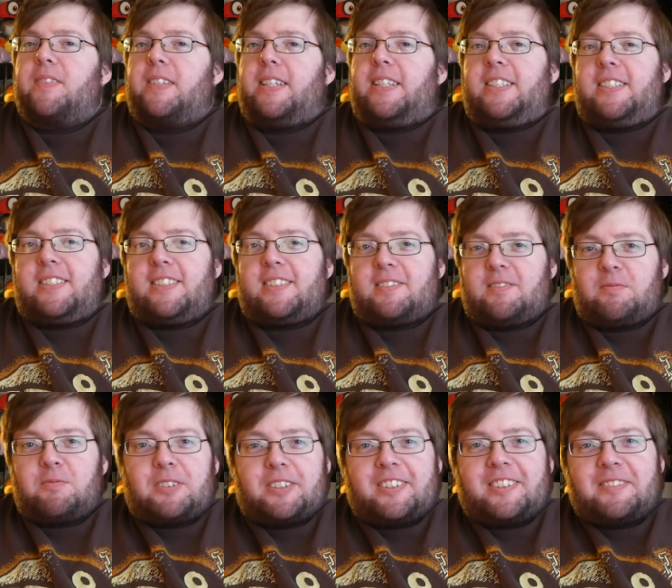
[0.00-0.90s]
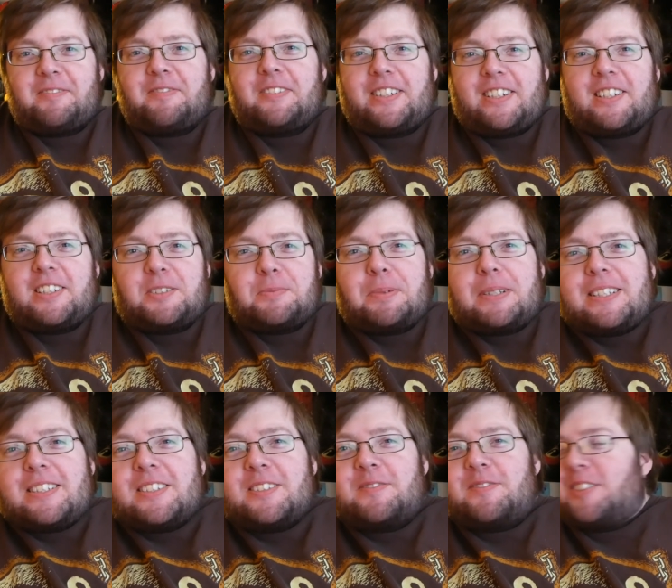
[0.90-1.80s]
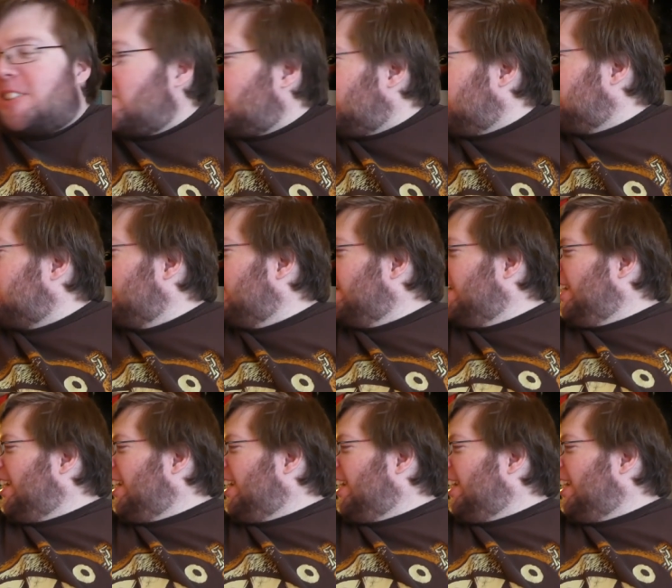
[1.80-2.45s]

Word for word: it's really very expensive to ship.